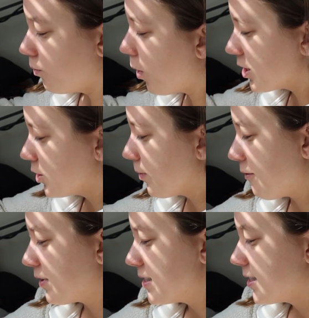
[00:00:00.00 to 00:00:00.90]
want to
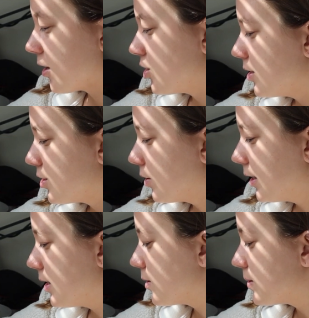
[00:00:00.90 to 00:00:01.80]
reference sections. So
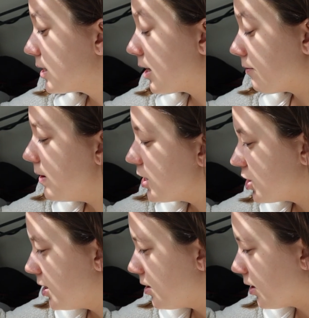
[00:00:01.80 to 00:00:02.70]
like this was a
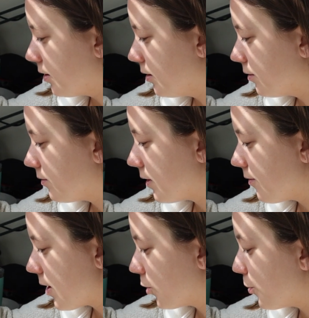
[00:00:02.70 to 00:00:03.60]
definition of a
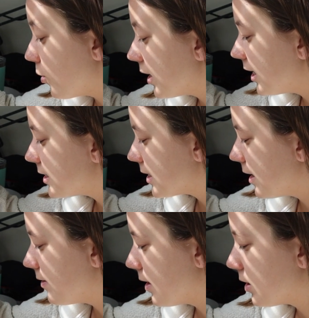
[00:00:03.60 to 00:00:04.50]
vital point,
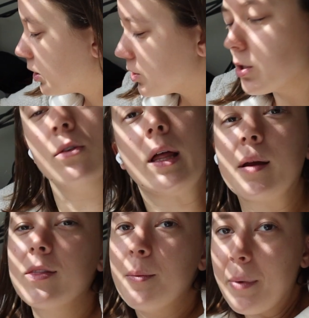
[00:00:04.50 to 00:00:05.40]
and then also
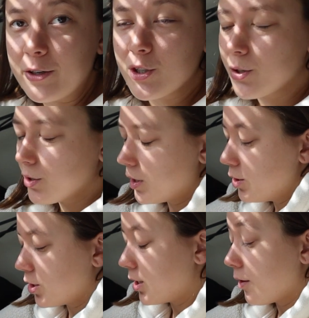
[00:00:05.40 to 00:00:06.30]
like the measures
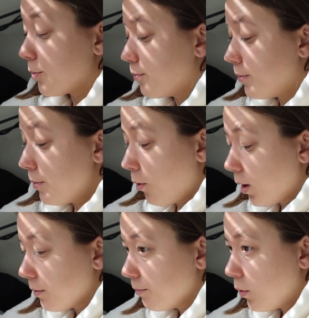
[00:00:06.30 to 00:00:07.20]
and just another
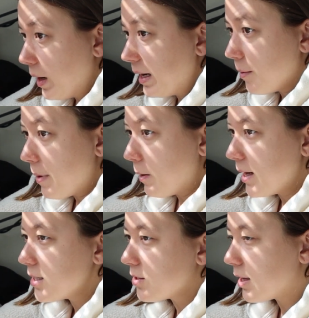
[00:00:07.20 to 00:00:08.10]
important point about
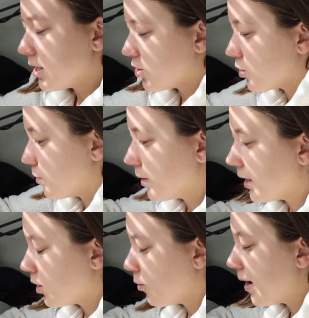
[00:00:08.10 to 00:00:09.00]
it. So then it's just
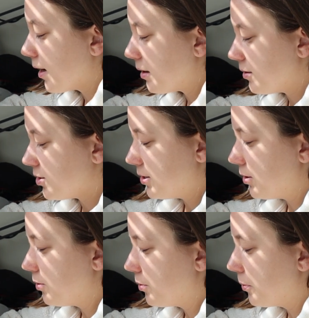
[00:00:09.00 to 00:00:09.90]
really quick
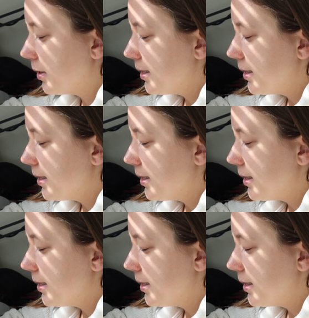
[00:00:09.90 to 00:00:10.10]
to